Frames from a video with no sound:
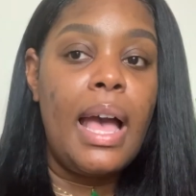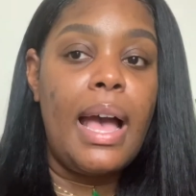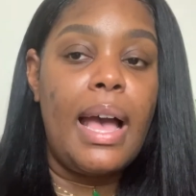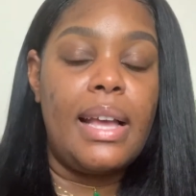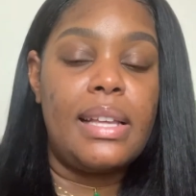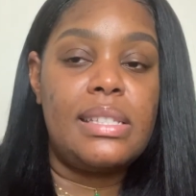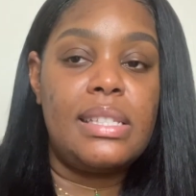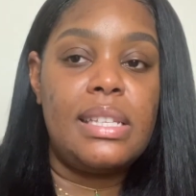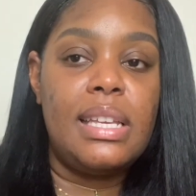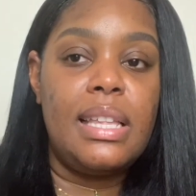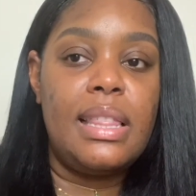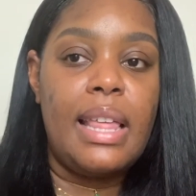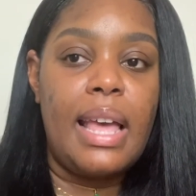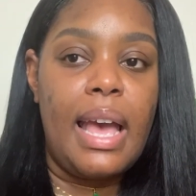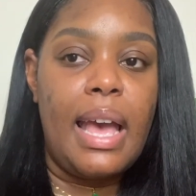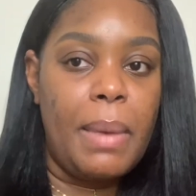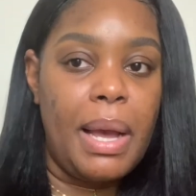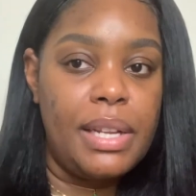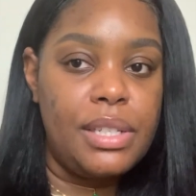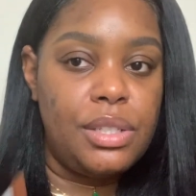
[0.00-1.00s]
I see
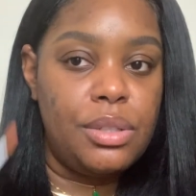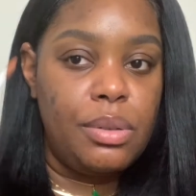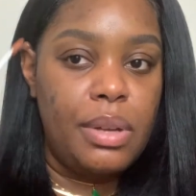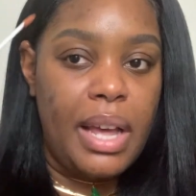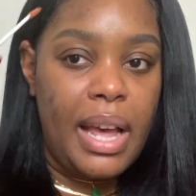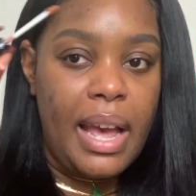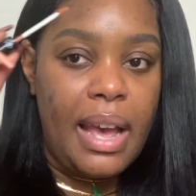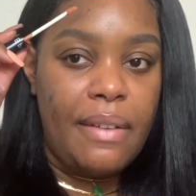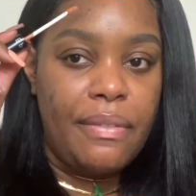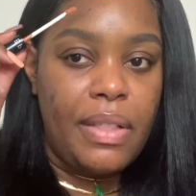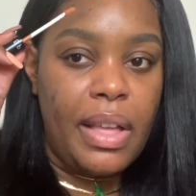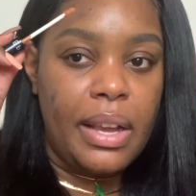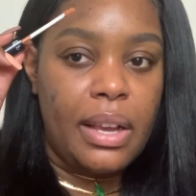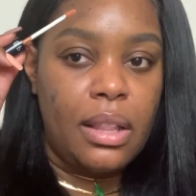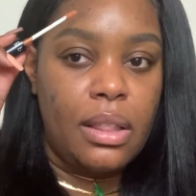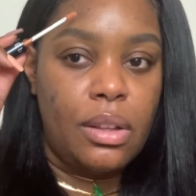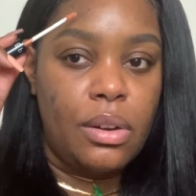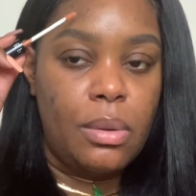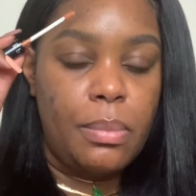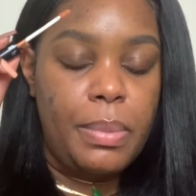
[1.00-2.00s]
that I do have like a
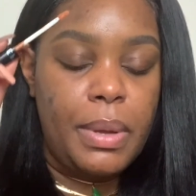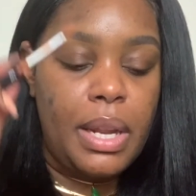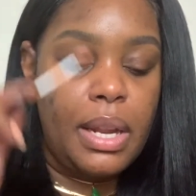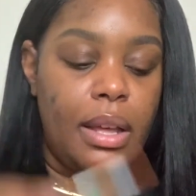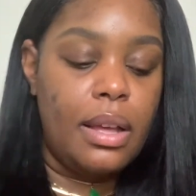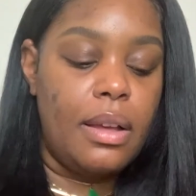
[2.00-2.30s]
little bit